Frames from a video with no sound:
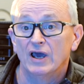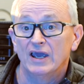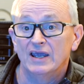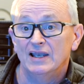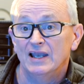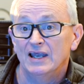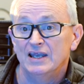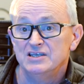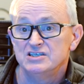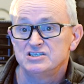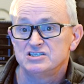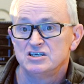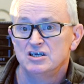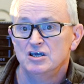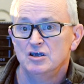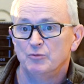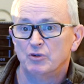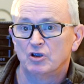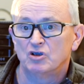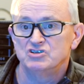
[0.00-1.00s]
a lens
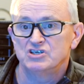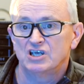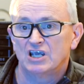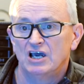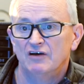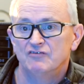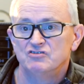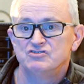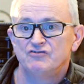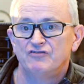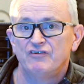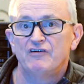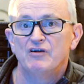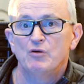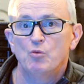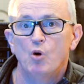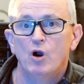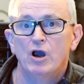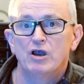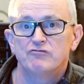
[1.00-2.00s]
because it covers a very
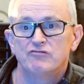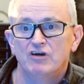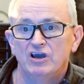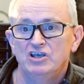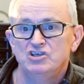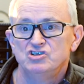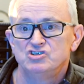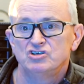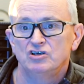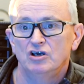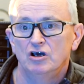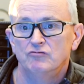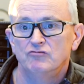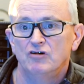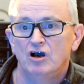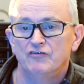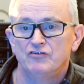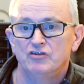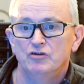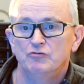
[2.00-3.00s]
wide range,
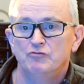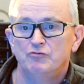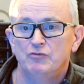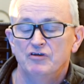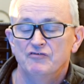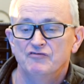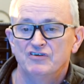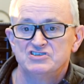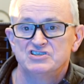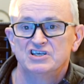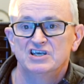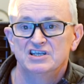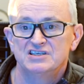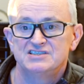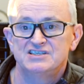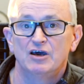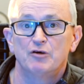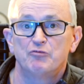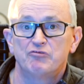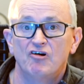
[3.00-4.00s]
rather than investing in a
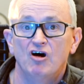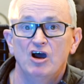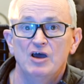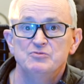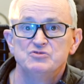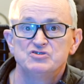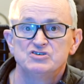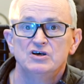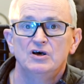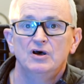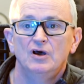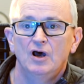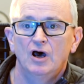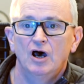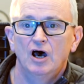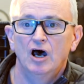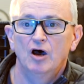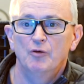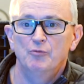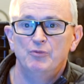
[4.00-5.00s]
set of primes.
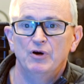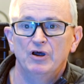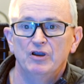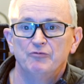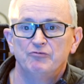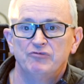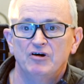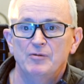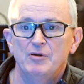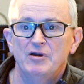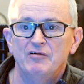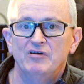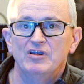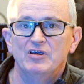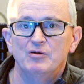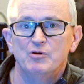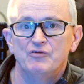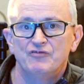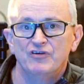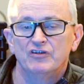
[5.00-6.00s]
but primarily
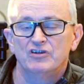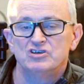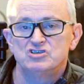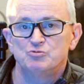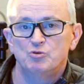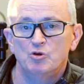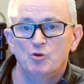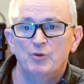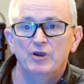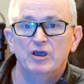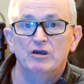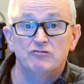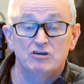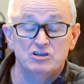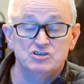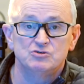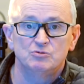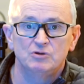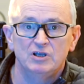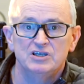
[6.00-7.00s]
we think this will be a
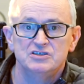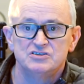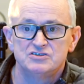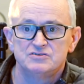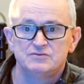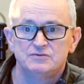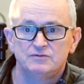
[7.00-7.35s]
rental lens.